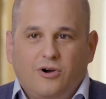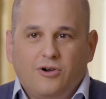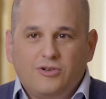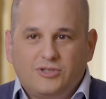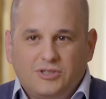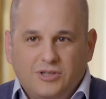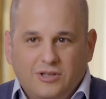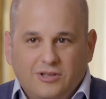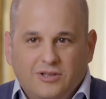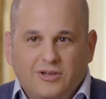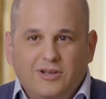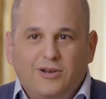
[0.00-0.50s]

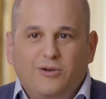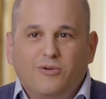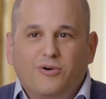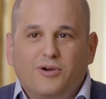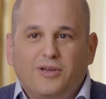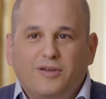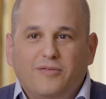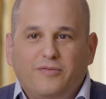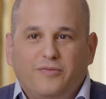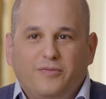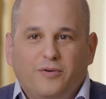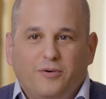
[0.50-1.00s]
Constantly
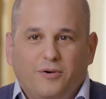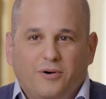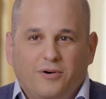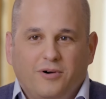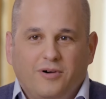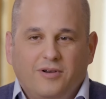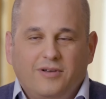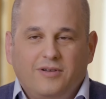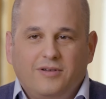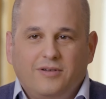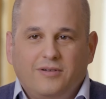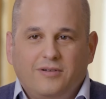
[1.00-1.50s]
looking
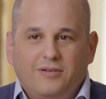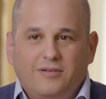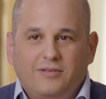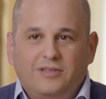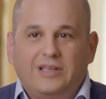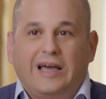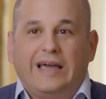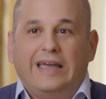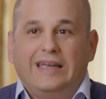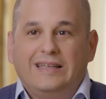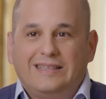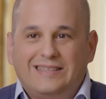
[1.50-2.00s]
for
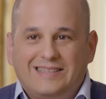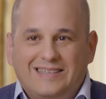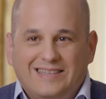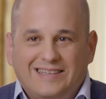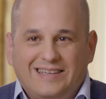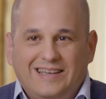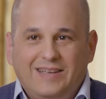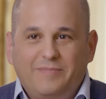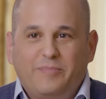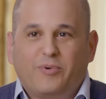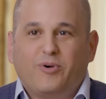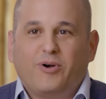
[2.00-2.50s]
diets
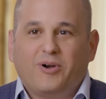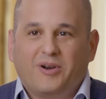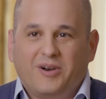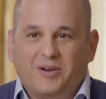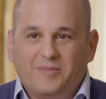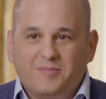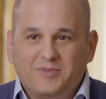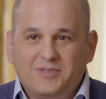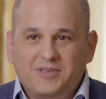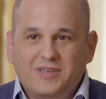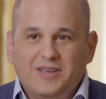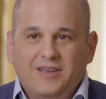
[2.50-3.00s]
and
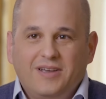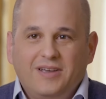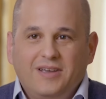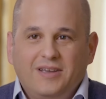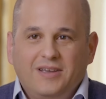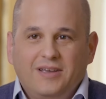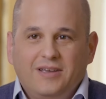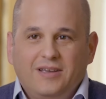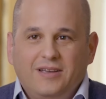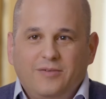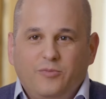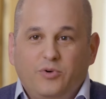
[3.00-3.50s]
programs
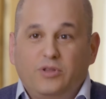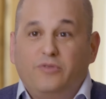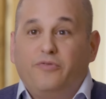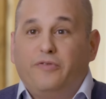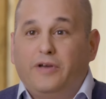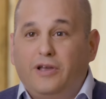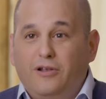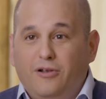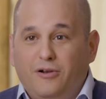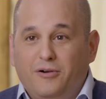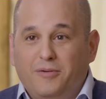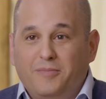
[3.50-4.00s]
with
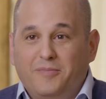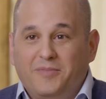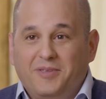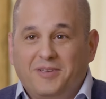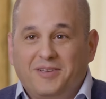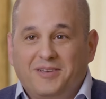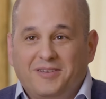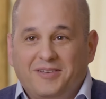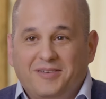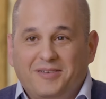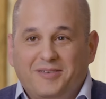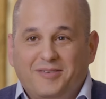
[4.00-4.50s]
failure.
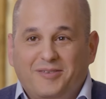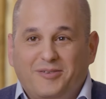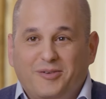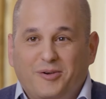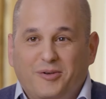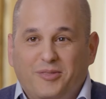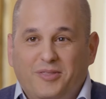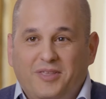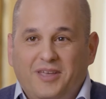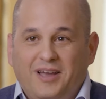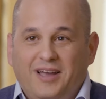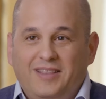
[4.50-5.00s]

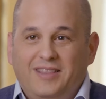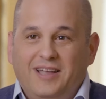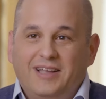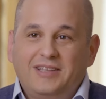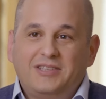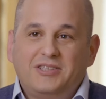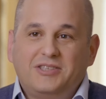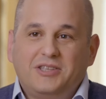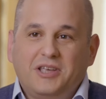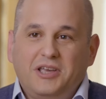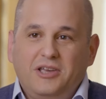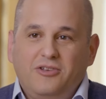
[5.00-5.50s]
At
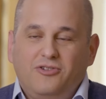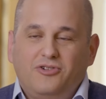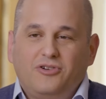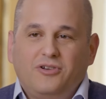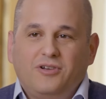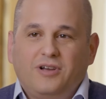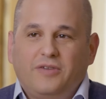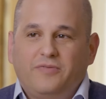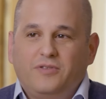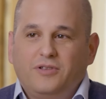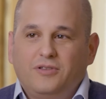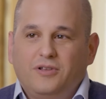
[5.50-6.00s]
that stage,
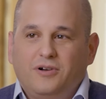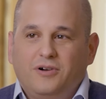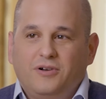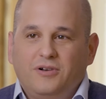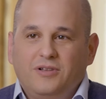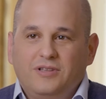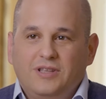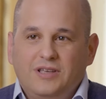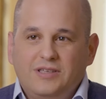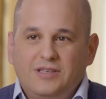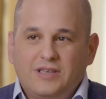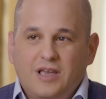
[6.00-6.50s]
after the
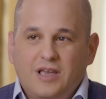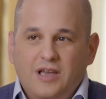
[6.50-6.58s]
holidays,